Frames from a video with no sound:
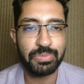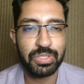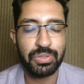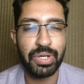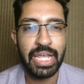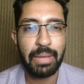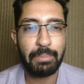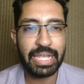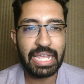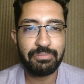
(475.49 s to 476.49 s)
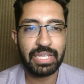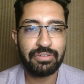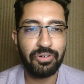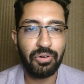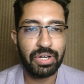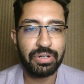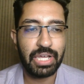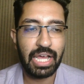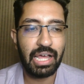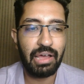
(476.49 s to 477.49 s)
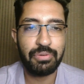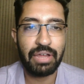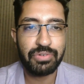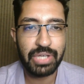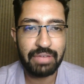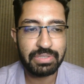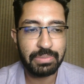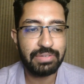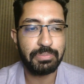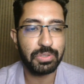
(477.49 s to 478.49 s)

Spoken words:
So by game week 4, I would love to have some Liverpool.